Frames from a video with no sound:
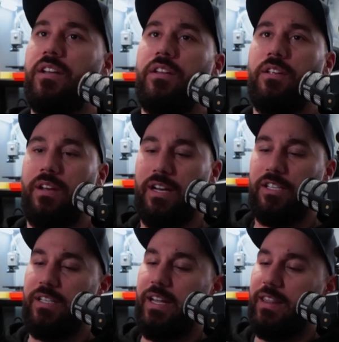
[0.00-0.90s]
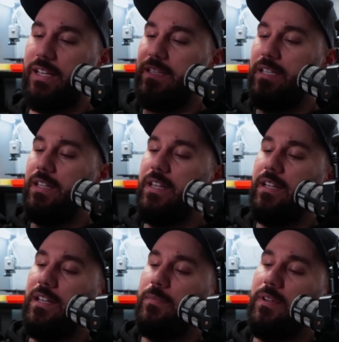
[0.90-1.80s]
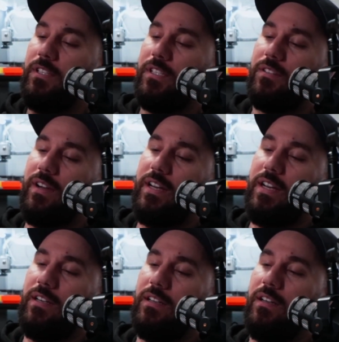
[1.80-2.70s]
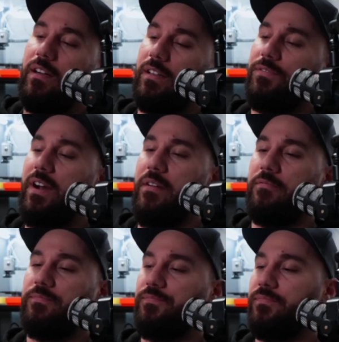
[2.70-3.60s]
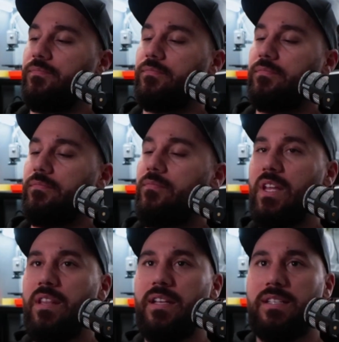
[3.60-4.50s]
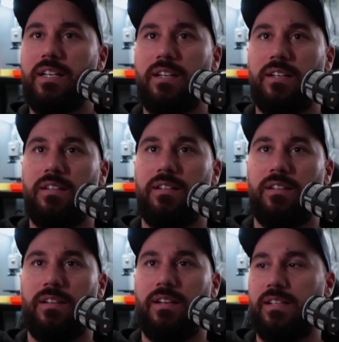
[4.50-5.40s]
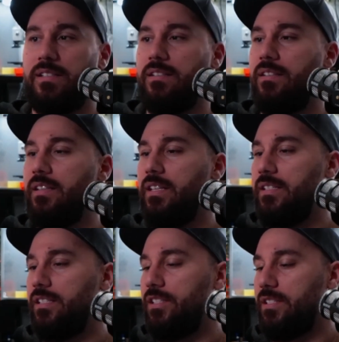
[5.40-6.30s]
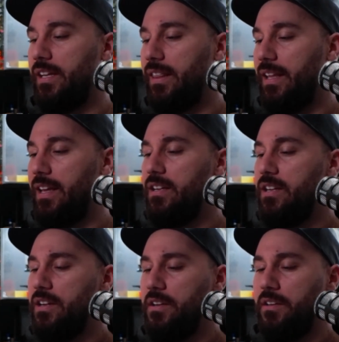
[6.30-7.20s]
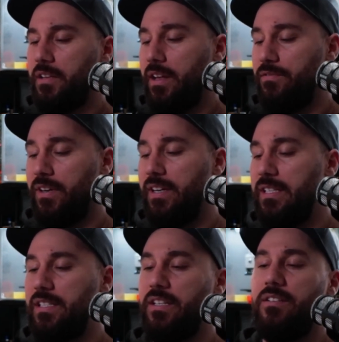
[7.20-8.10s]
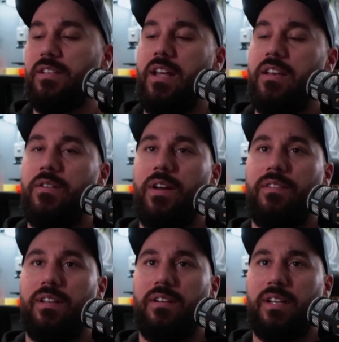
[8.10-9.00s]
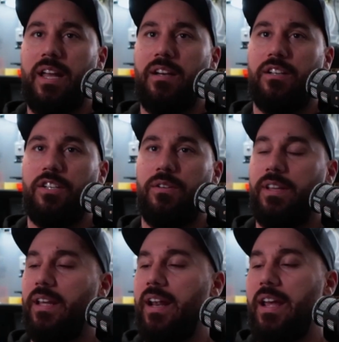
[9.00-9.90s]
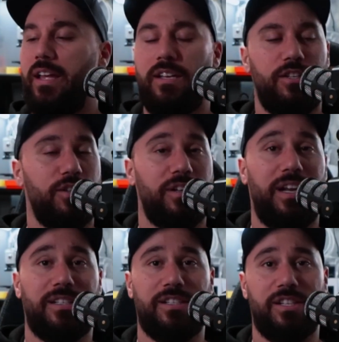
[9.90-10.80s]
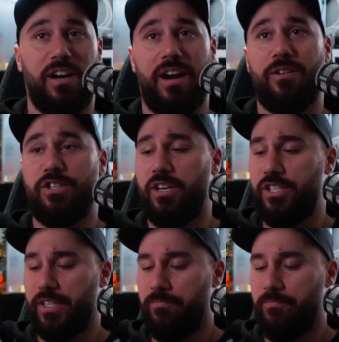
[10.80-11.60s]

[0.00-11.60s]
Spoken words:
you can actually take these, and they clip on just right here on the front. And they sit here nice and easy just like that. Again, very easy to use, and you have another indicator showing that, hey, your glasses are now charging.